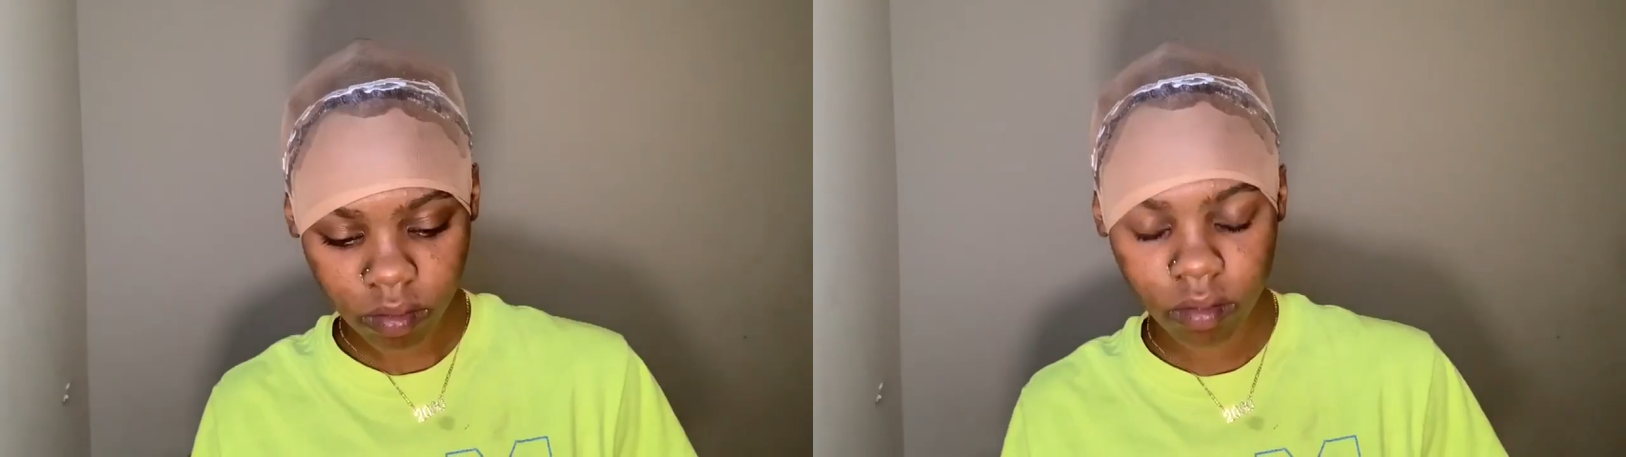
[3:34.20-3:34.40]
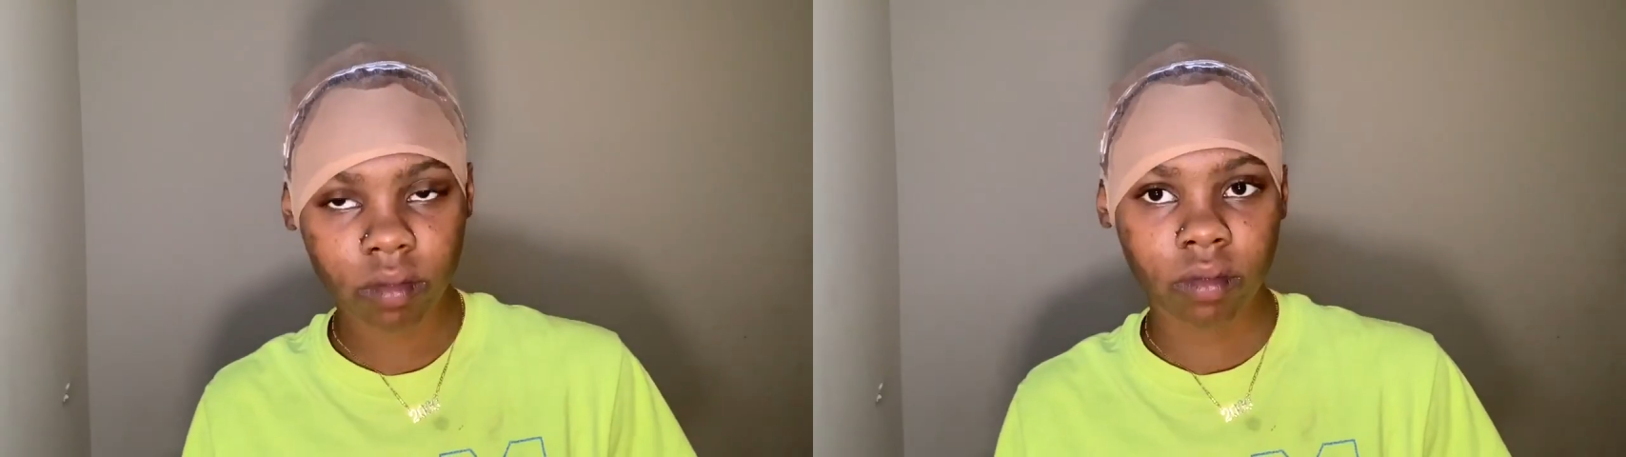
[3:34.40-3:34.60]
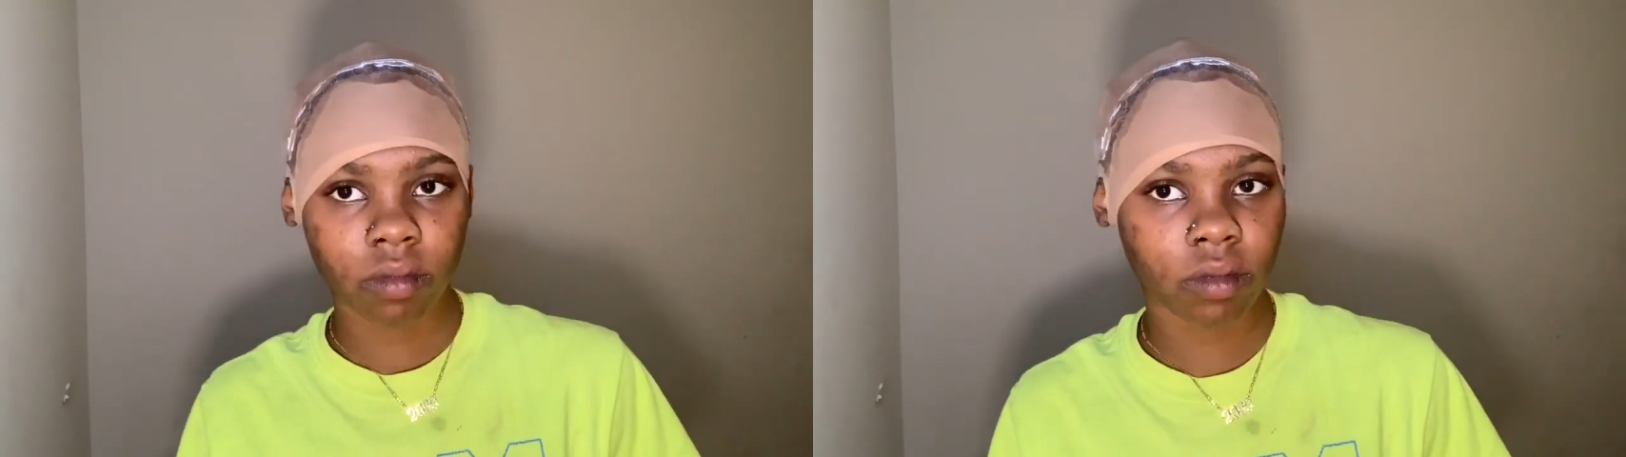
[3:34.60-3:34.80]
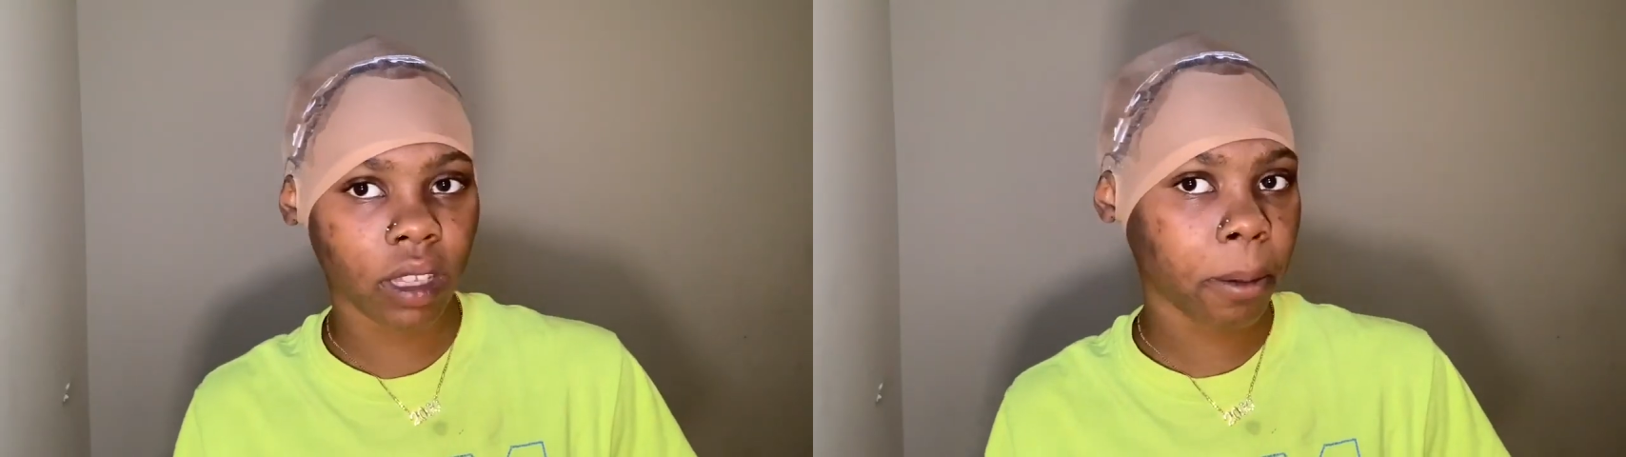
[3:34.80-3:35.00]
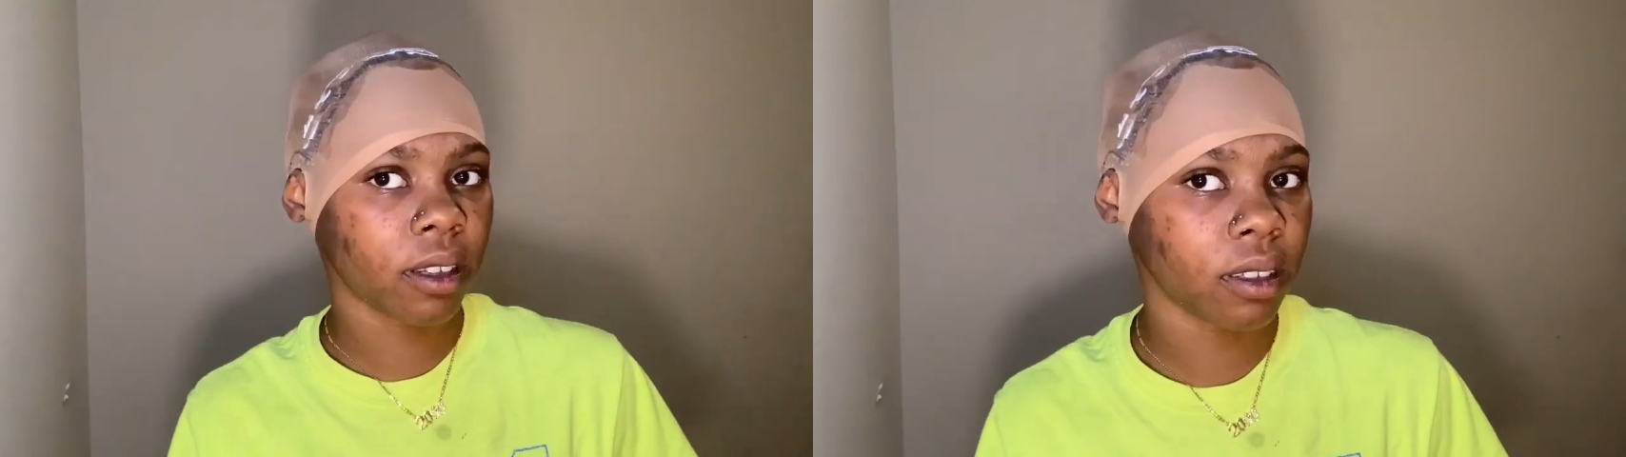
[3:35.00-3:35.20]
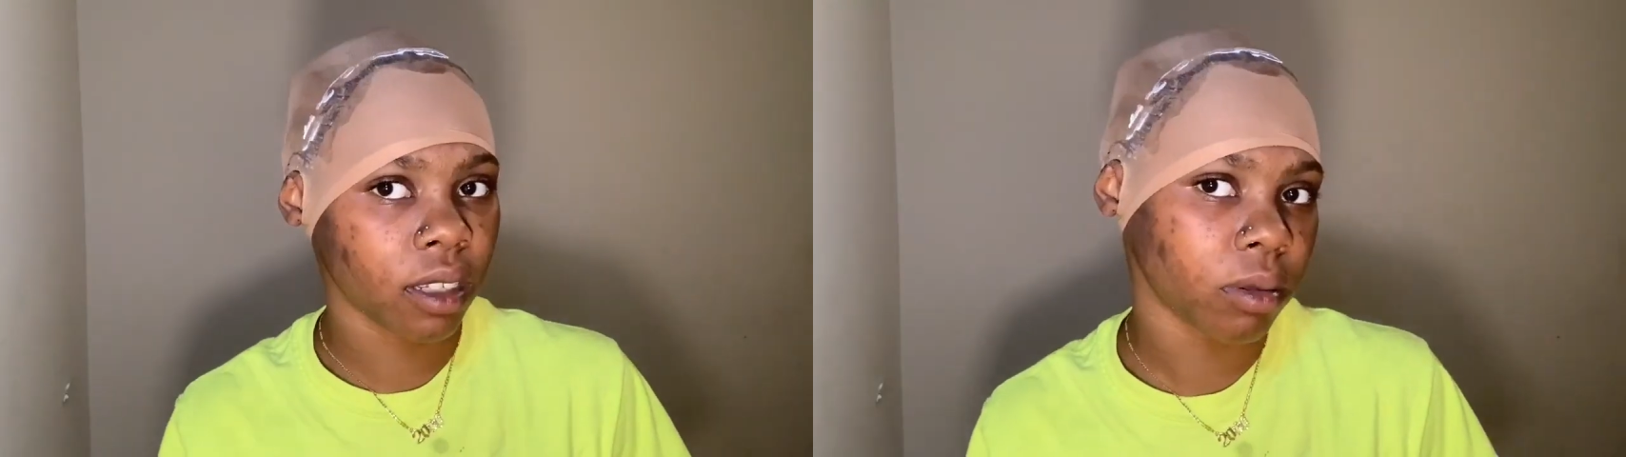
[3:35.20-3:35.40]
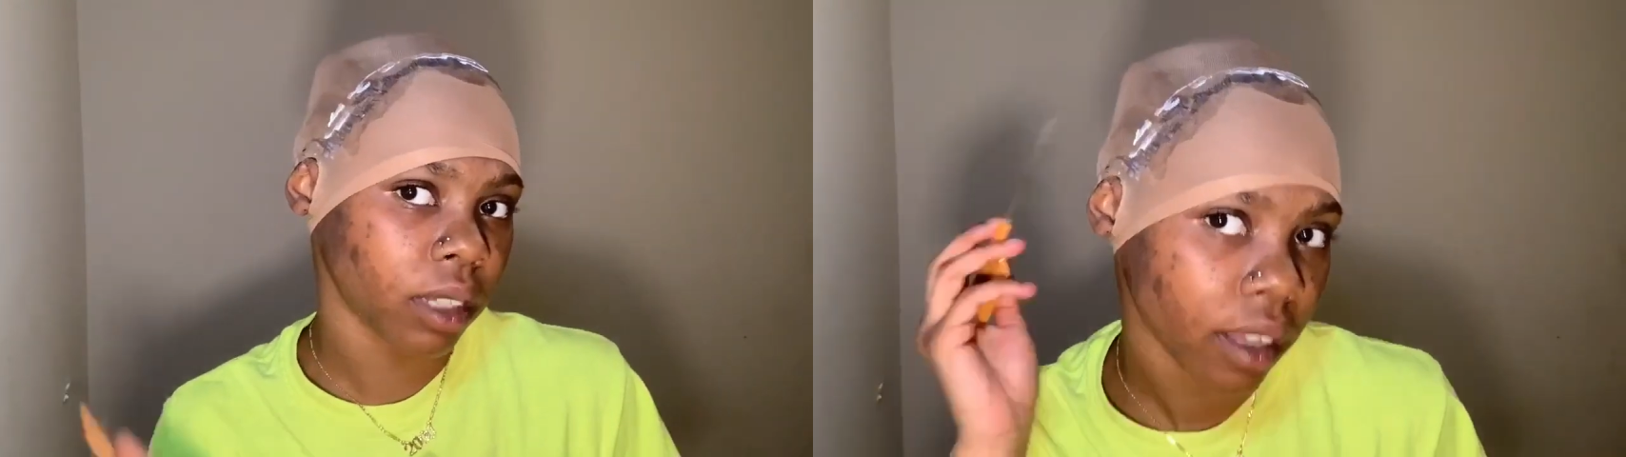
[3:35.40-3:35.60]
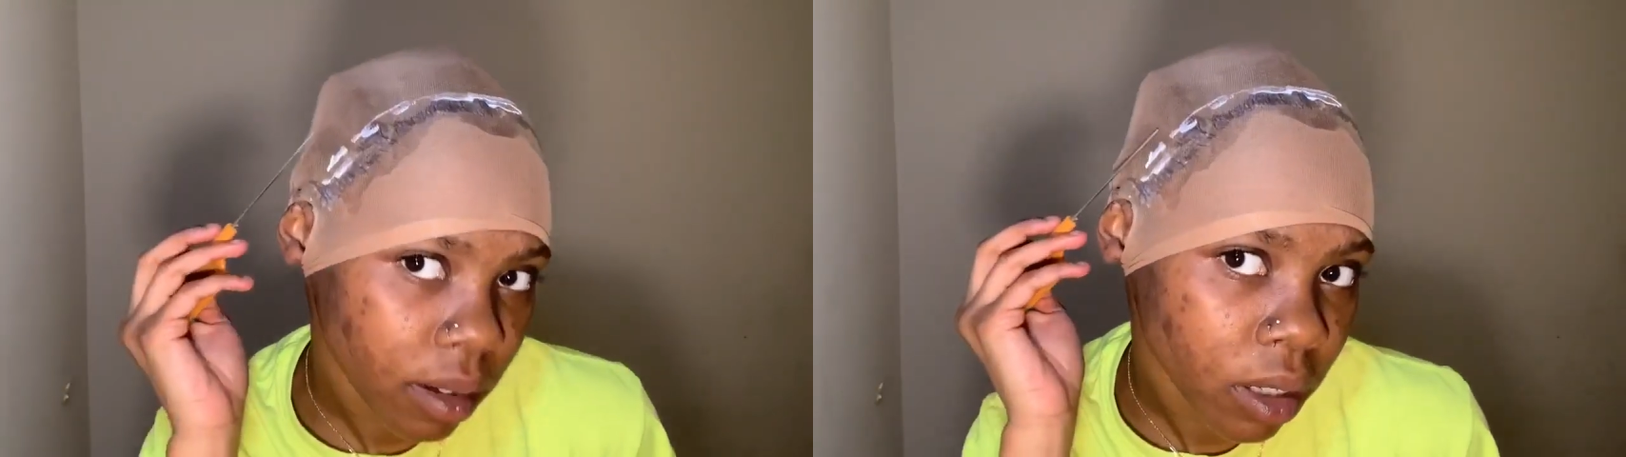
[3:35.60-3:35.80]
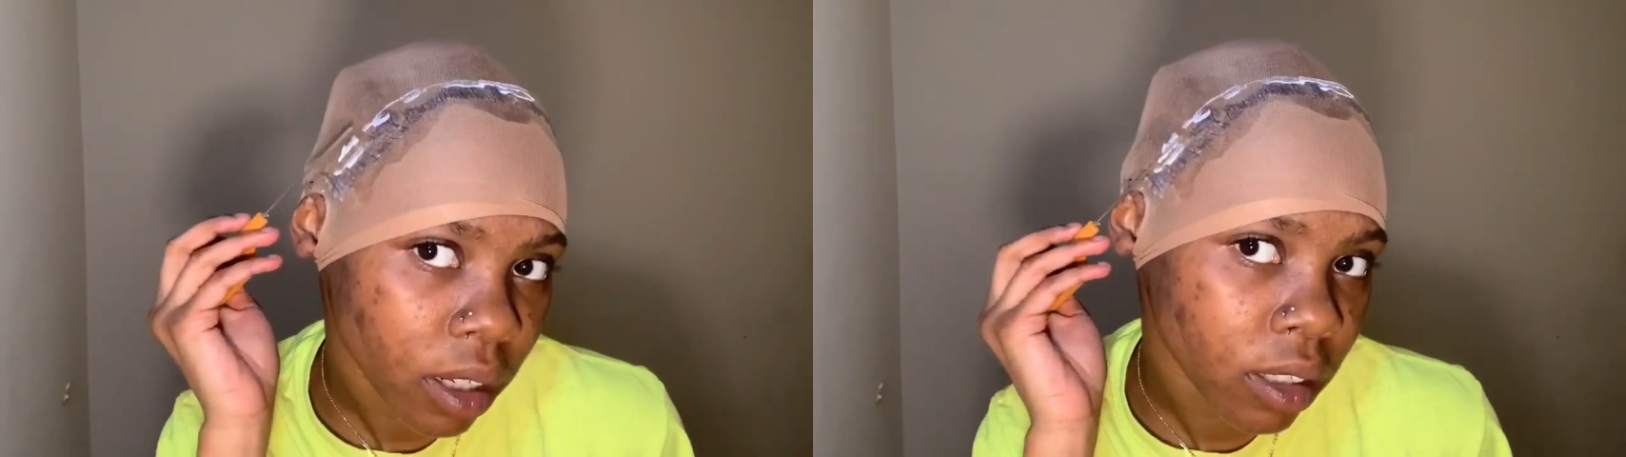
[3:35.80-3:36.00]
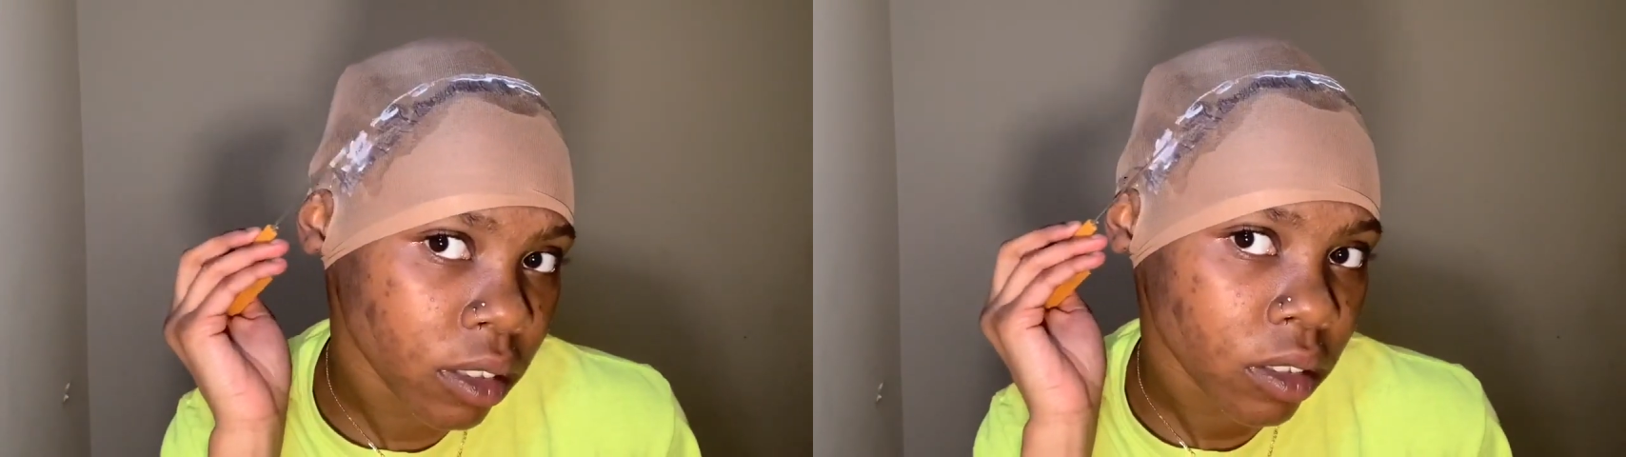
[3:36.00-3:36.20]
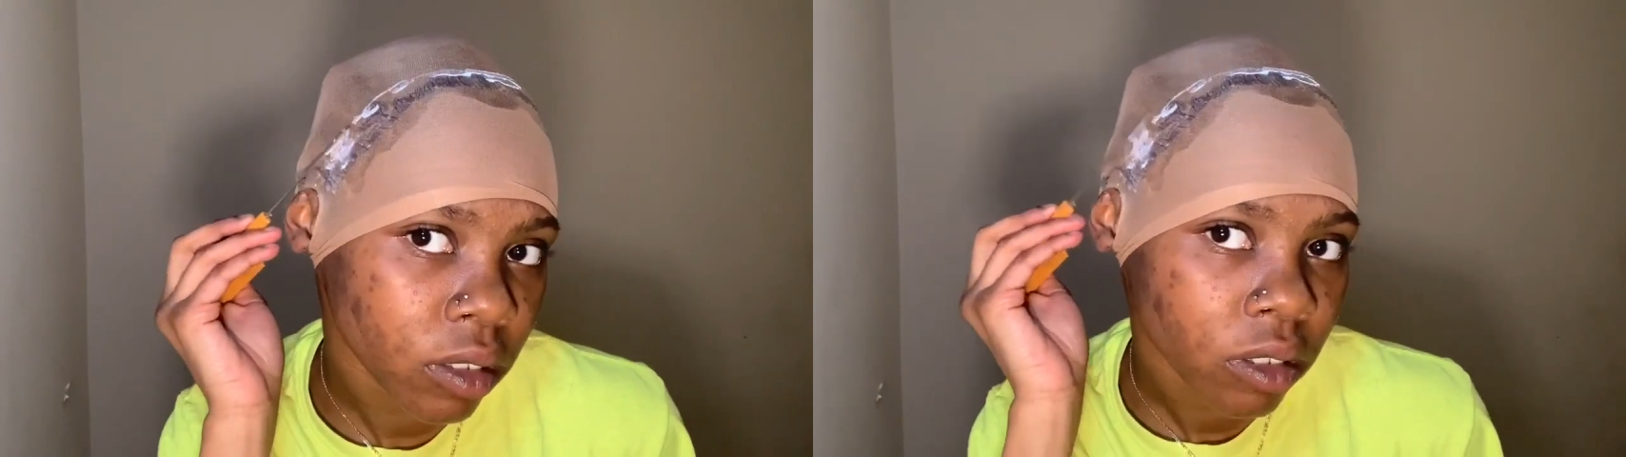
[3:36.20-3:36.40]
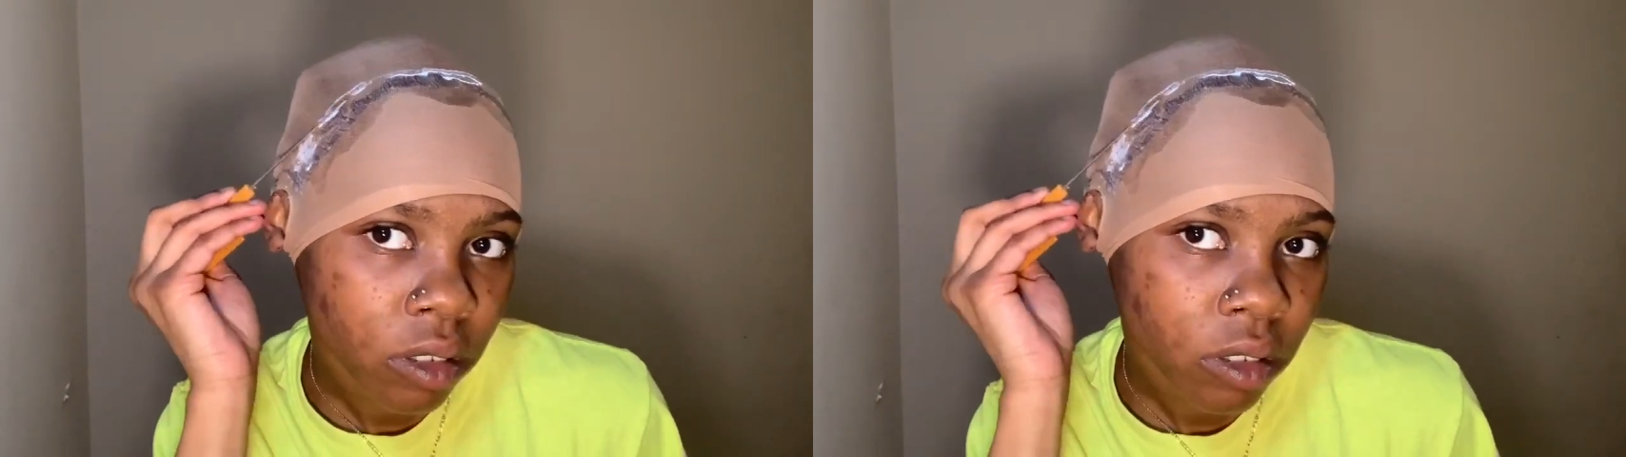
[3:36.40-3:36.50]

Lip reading: second layer. And I put this layer kind